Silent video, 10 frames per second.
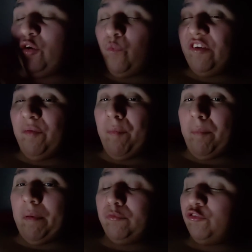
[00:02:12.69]
The reason
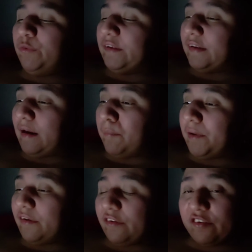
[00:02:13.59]
my mom's doing it now,
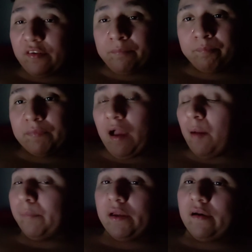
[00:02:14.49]
because
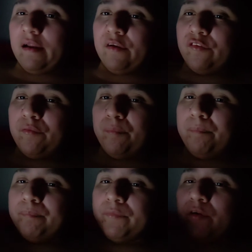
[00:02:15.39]
I'm not allowed to
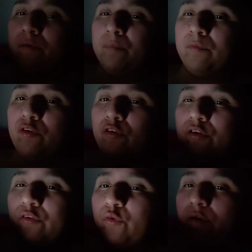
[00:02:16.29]

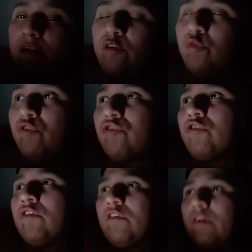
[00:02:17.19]
cook or like
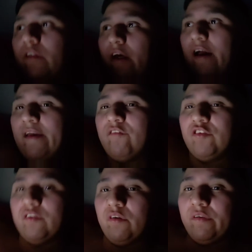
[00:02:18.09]
use
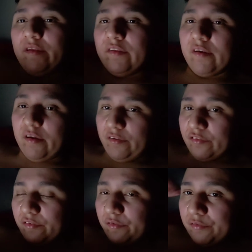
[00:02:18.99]
knives and all that kind
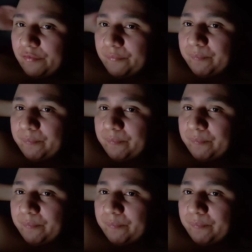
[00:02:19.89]
of stuff